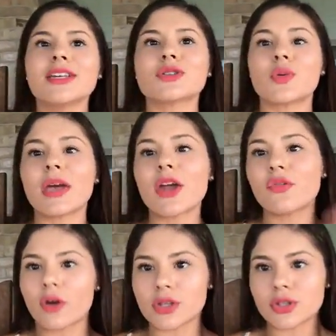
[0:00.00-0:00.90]
So we had a
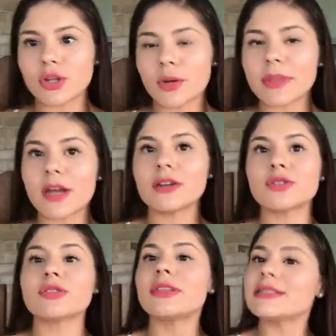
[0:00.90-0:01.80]
false alarm there.
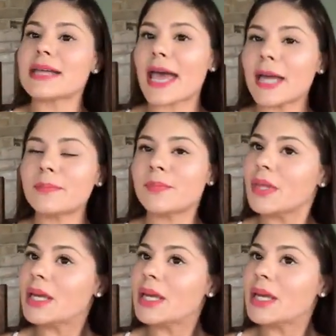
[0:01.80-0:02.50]
So this time,